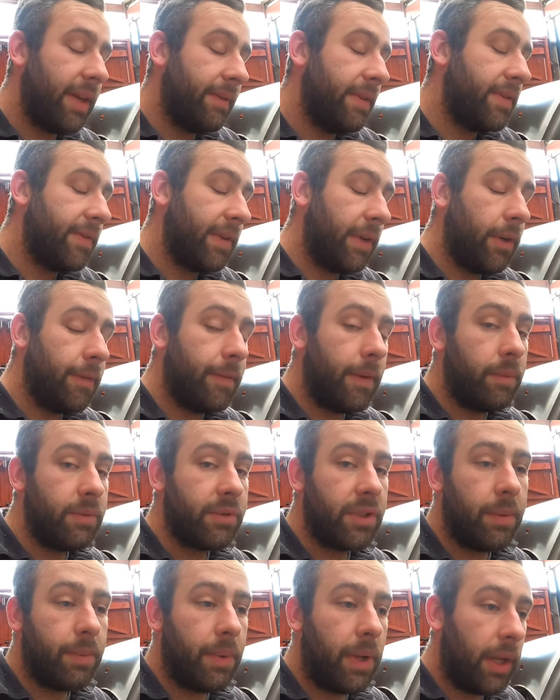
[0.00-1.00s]
Give this video a
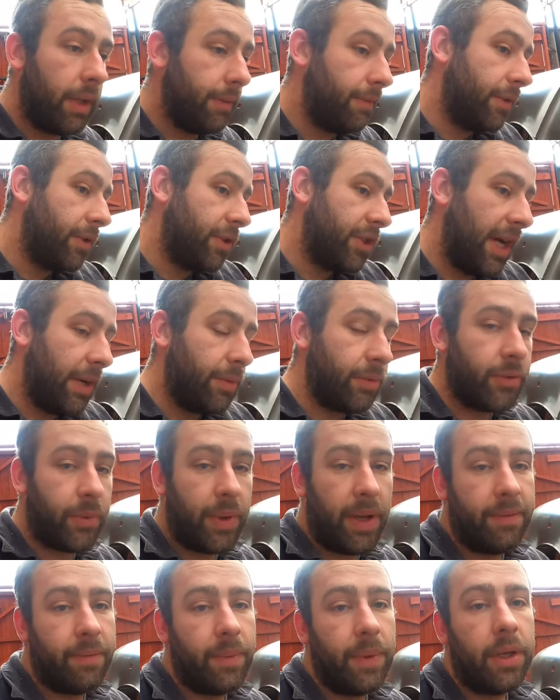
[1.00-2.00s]
thumbs up. I love the chats
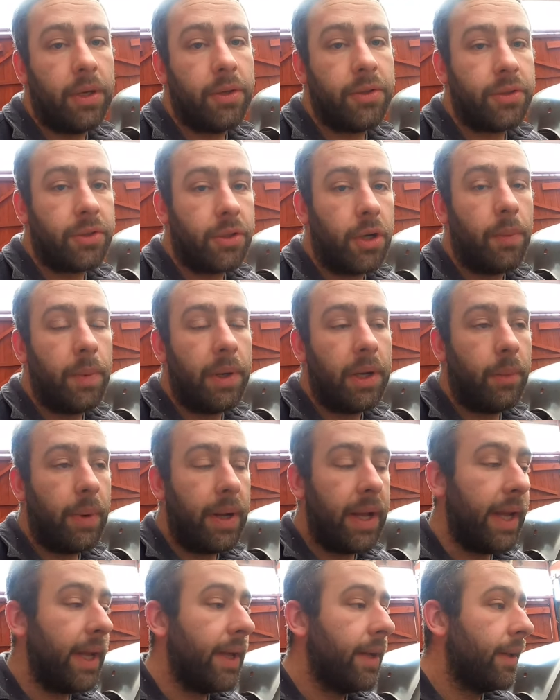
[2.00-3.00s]
we have below, so comment
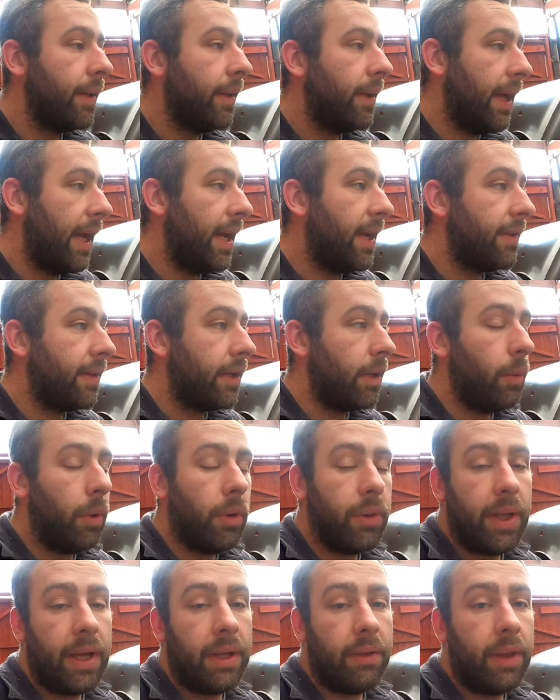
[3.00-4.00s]
away anything you
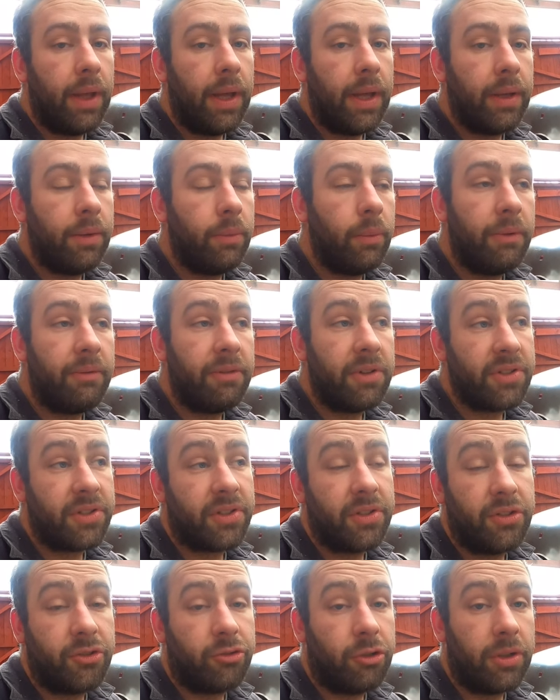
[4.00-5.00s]
want down there, whether it's
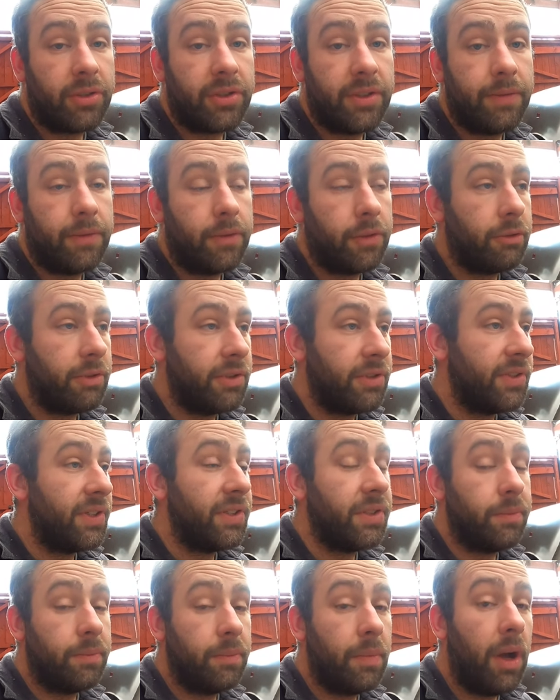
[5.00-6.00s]
constructive or
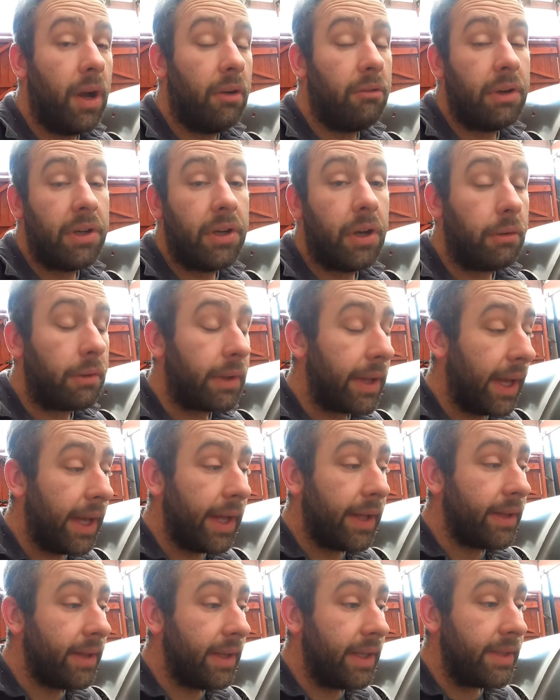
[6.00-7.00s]
criticism. I really don't
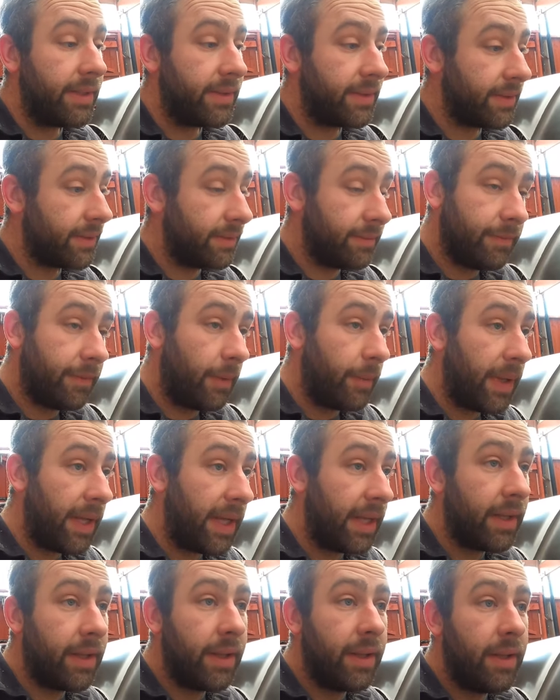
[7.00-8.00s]
care. It's for
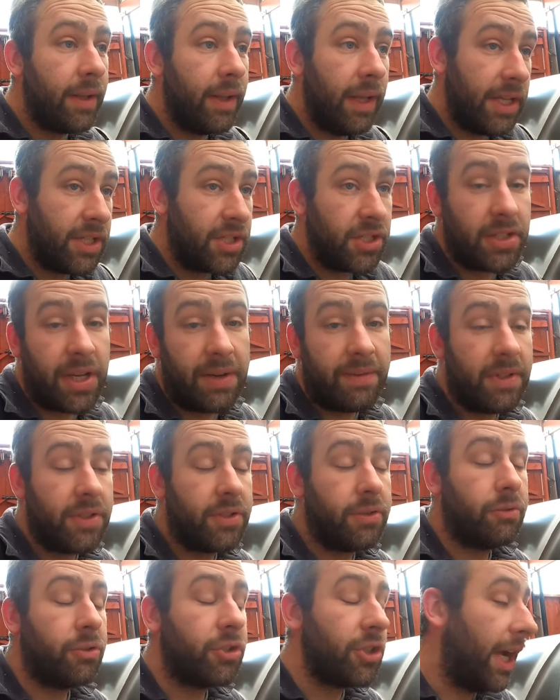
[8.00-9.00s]
me, it's just having
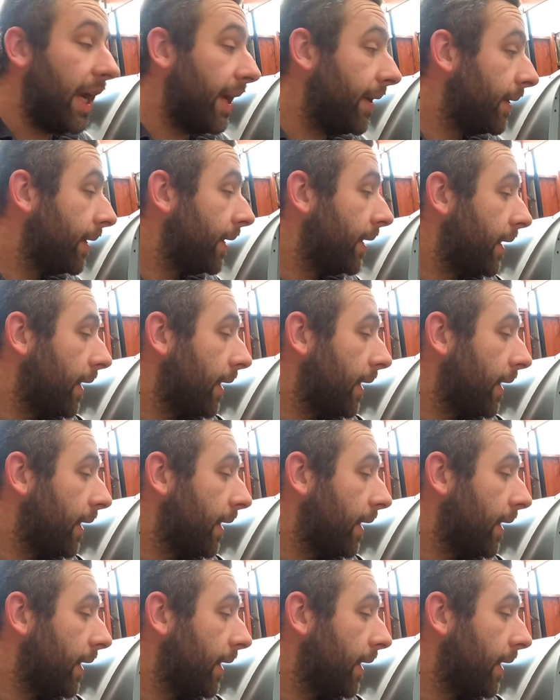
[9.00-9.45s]
sort of chat.